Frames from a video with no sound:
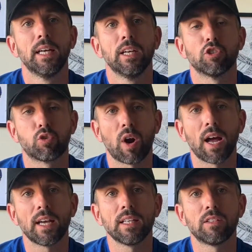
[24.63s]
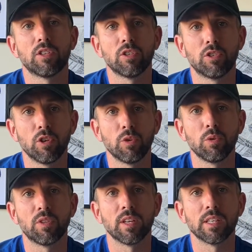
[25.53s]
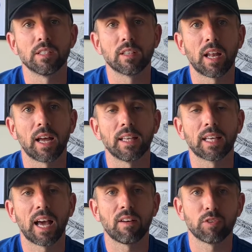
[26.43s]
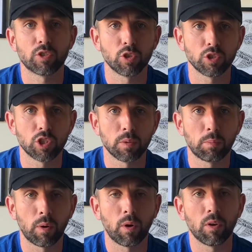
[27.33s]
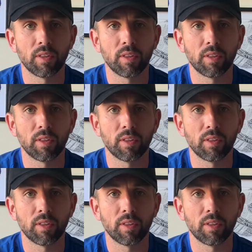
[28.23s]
try to do things like have a touch of the ball,